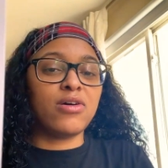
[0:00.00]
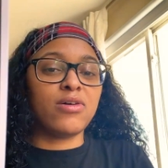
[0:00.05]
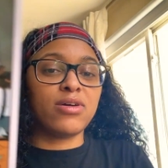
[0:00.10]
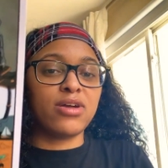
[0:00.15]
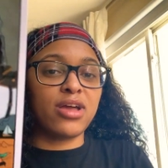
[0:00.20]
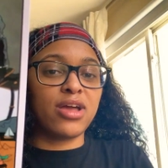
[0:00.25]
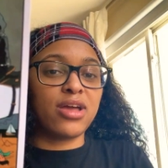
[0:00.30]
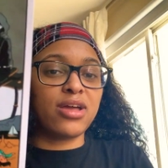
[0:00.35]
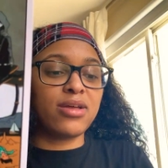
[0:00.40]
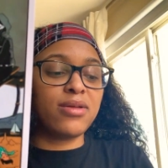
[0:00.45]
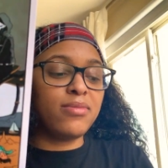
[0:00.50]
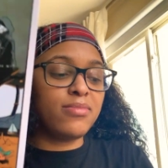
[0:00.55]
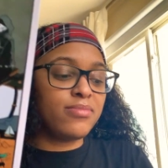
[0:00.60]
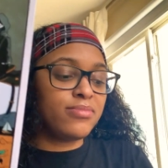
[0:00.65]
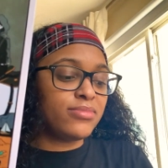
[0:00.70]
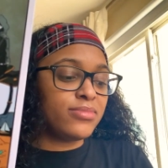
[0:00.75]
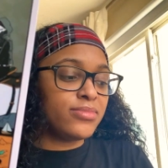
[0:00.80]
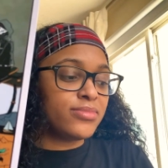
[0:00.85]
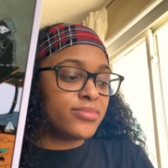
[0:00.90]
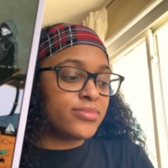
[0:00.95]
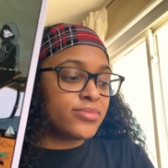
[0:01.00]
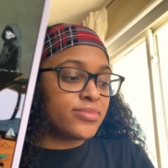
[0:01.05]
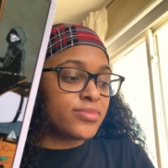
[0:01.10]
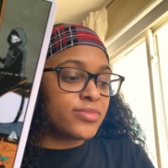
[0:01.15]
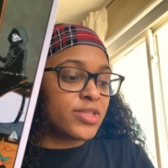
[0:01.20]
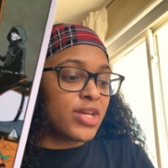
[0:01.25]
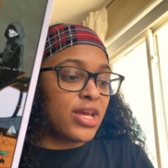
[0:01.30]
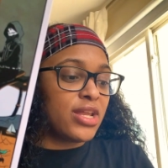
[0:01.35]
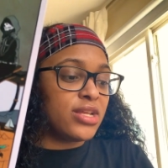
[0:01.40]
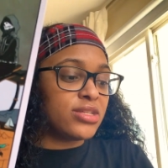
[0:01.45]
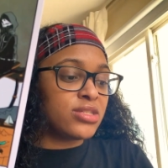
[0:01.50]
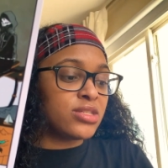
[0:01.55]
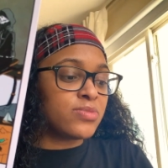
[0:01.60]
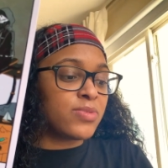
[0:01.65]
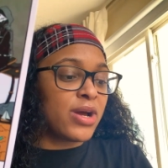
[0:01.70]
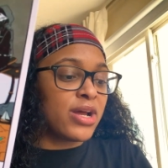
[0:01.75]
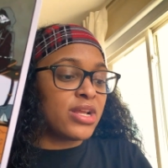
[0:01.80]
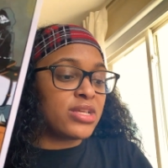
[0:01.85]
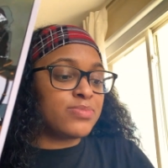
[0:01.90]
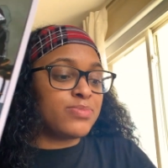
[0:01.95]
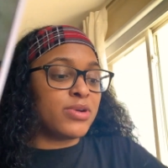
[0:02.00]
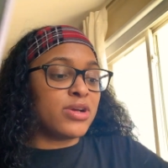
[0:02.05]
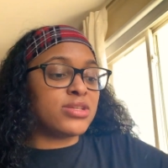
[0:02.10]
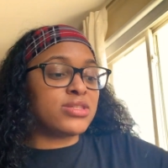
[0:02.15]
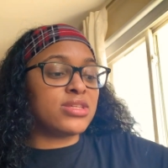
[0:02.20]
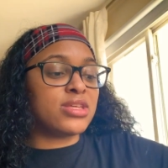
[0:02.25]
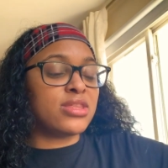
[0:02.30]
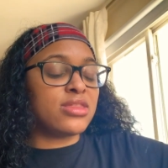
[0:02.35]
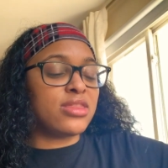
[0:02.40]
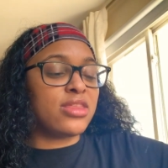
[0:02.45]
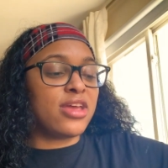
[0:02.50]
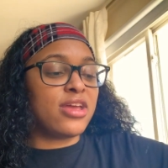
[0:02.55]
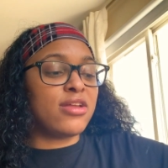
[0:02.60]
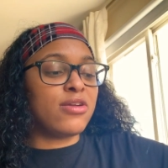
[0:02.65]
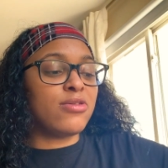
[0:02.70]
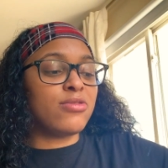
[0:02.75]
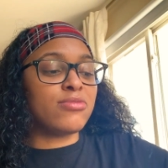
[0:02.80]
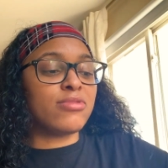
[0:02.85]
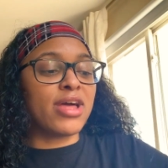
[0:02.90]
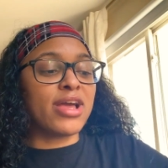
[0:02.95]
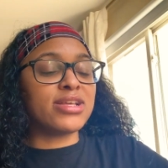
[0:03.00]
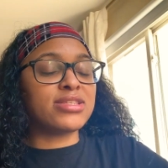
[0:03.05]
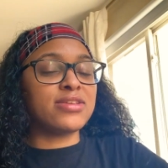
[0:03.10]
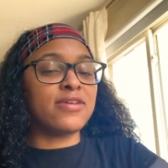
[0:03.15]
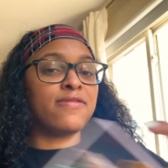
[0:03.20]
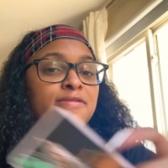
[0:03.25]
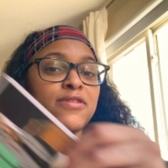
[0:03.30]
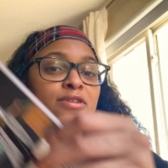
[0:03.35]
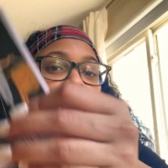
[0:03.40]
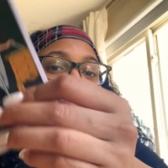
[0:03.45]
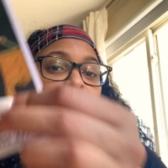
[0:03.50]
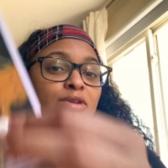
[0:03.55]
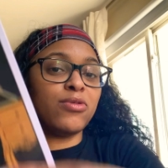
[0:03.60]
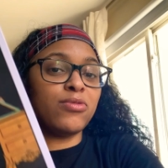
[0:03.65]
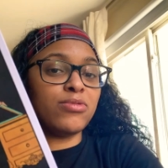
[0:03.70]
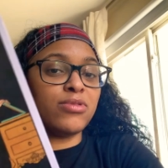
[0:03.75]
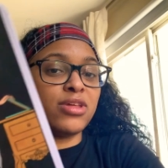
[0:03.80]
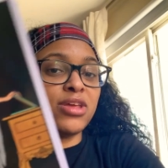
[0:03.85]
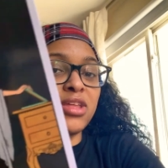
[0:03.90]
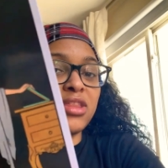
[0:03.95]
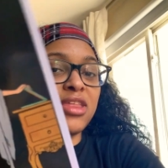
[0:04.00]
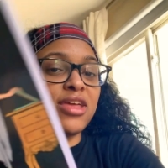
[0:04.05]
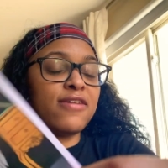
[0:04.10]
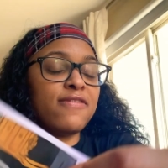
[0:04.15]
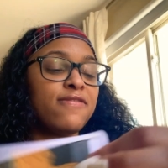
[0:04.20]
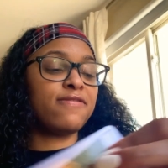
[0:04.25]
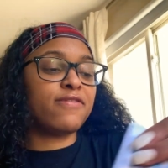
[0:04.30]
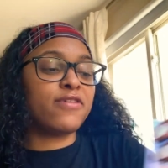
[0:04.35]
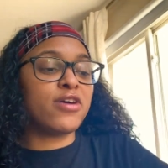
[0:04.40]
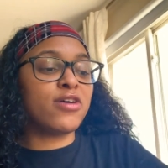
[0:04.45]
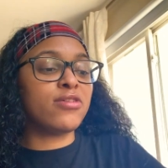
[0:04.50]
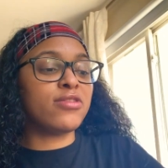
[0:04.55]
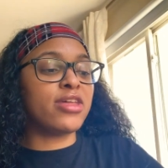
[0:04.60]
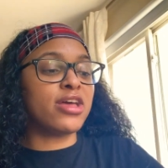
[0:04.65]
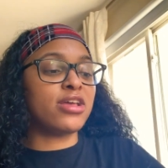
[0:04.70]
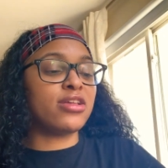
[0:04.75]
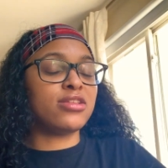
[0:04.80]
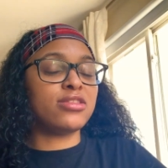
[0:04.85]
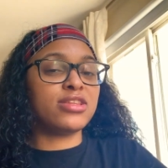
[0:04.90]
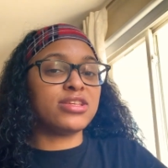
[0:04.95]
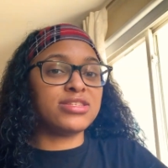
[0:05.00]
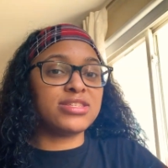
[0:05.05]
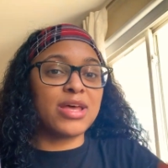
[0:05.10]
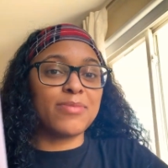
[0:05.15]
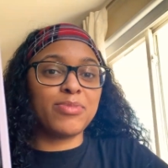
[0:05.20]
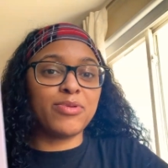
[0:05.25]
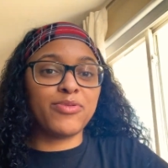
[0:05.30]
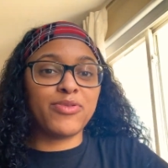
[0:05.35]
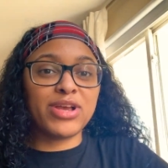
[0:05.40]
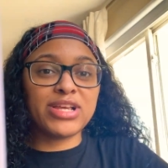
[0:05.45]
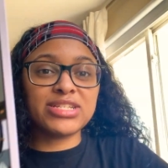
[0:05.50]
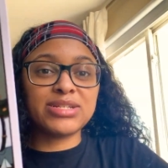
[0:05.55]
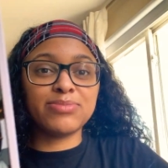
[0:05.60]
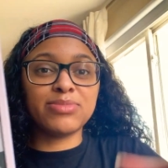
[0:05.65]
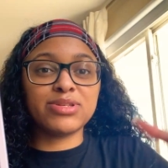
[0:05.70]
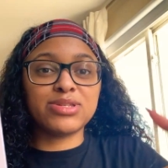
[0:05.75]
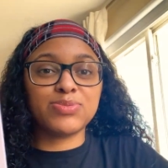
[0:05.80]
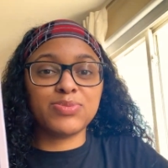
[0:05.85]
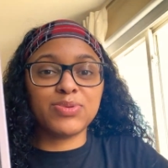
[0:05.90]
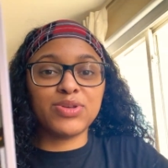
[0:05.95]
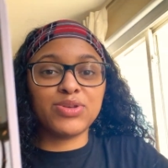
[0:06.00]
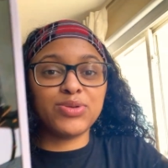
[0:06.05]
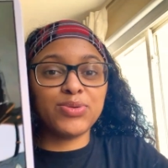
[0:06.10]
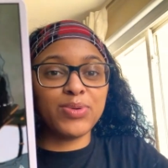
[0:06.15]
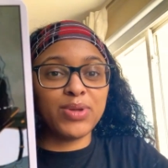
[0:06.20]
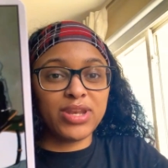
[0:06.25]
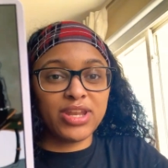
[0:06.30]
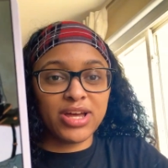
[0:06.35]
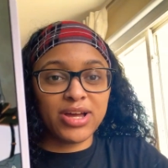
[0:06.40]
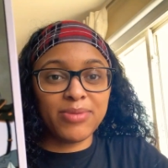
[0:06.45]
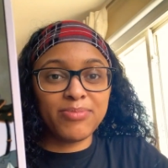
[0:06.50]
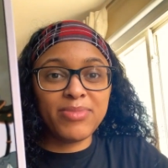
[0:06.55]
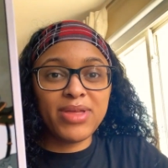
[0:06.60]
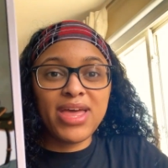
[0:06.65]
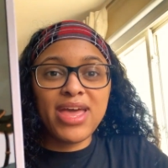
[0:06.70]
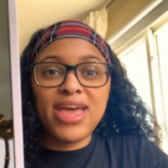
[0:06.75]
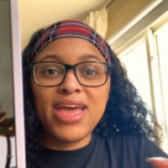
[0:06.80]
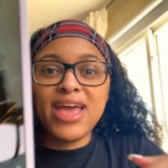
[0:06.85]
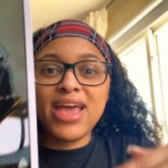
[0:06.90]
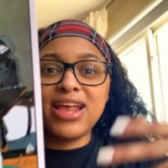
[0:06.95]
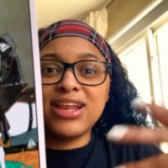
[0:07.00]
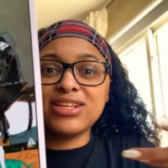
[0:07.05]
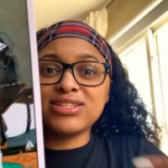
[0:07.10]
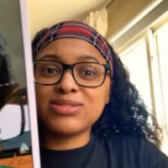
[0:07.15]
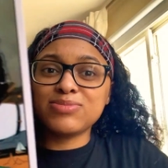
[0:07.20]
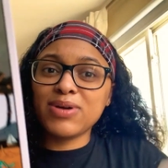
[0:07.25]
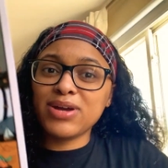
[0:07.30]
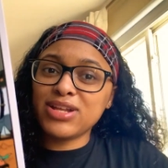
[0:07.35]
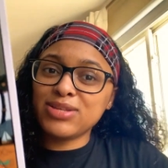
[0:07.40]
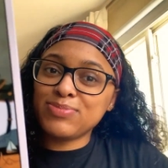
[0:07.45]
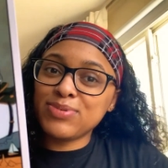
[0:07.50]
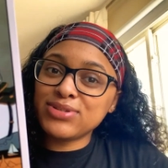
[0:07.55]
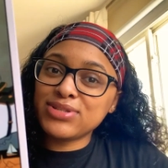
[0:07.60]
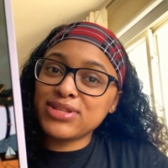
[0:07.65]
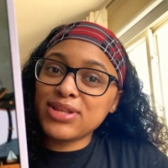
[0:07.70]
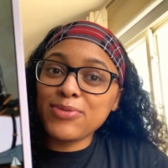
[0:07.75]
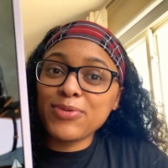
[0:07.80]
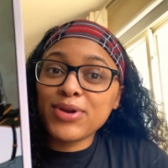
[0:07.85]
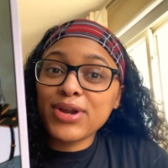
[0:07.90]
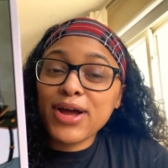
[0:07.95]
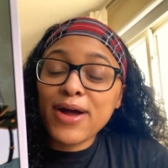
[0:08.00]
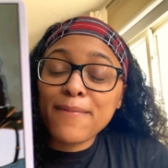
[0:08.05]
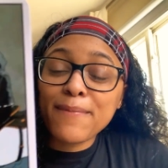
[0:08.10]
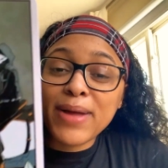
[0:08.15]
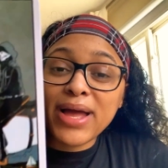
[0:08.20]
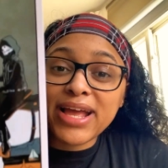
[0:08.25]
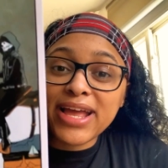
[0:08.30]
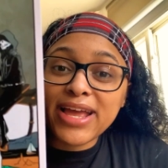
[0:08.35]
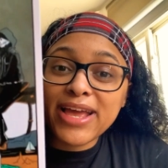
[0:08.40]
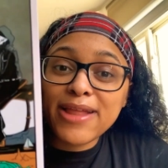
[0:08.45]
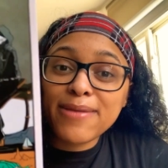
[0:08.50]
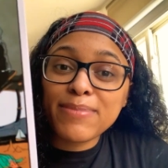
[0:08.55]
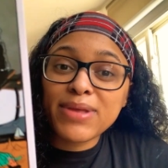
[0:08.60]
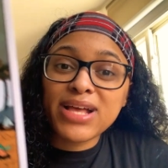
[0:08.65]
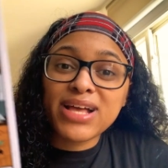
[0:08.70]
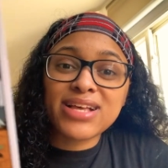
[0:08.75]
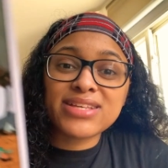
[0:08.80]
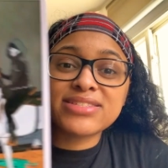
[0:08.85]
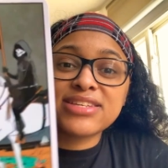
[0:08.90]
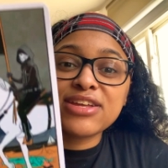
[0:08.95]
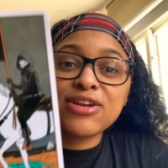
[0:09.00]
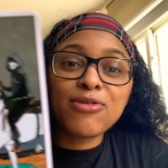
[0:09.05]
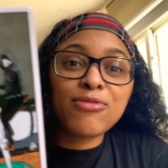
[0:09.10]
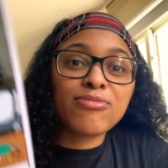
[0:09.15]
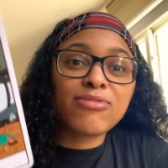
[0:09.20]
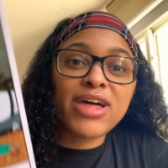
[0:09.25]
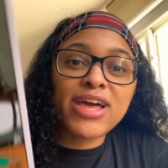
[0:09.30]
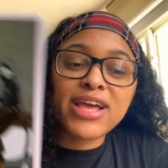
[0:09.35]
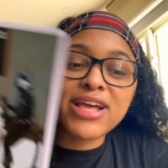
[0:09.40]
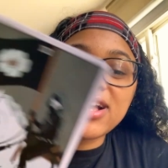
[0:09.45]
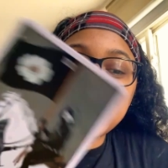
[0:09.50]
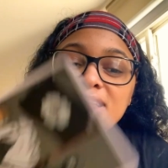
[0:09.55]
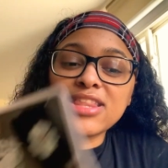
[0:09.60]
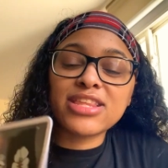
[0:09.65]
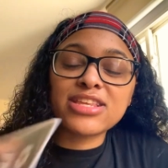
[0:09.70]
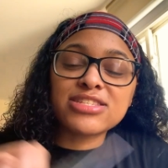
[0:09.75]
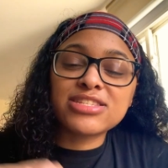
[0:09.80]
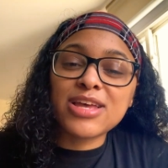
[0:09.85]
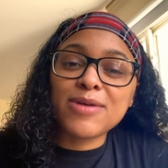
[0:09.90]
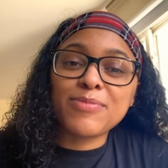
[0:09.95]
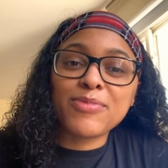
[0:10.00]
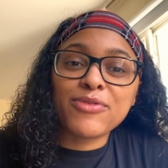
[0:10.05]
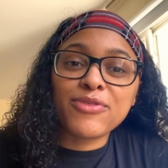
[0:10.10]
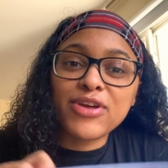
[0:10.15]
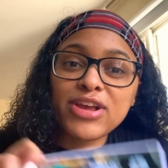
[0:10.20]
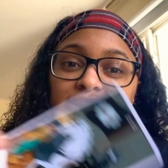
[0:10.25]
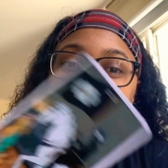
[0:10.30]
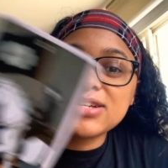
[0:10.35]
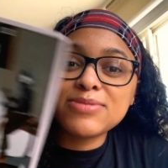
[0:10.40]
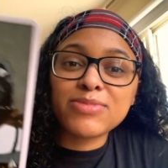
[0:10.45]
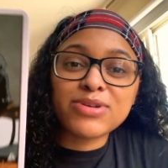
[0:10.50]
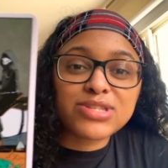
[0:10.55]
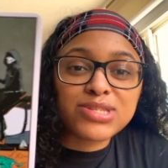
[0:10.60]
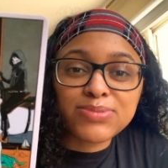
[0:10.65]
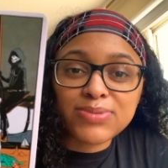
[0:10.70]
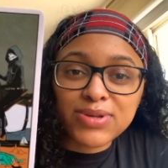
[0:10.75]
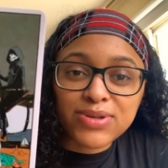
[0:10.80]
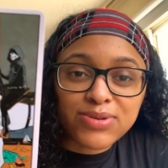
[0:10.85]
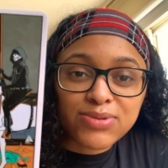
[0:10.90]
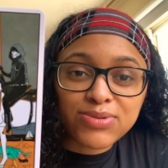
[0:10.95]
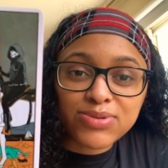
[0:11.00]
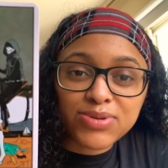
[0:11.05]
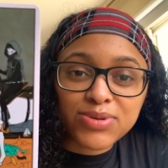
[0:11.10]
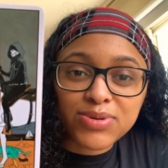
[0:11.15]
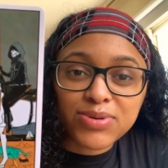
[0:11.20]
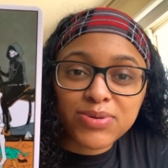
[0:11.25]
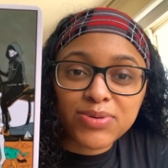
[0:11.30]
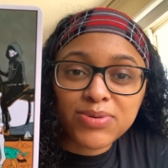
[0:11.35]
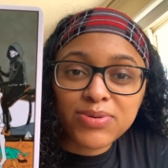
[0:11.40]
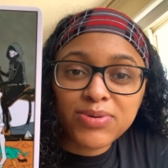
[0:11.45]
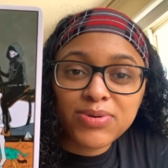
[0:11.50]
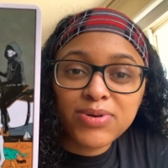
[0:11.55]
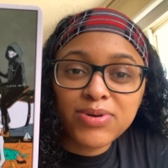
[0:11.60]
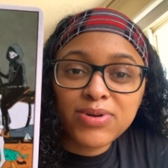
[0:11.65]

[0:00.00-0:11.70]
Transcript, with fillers: okay and this is why this person they don't like to feel lonely they feel that the separation between you and them and this is why this person they want to come back in because they don't like the separation between you two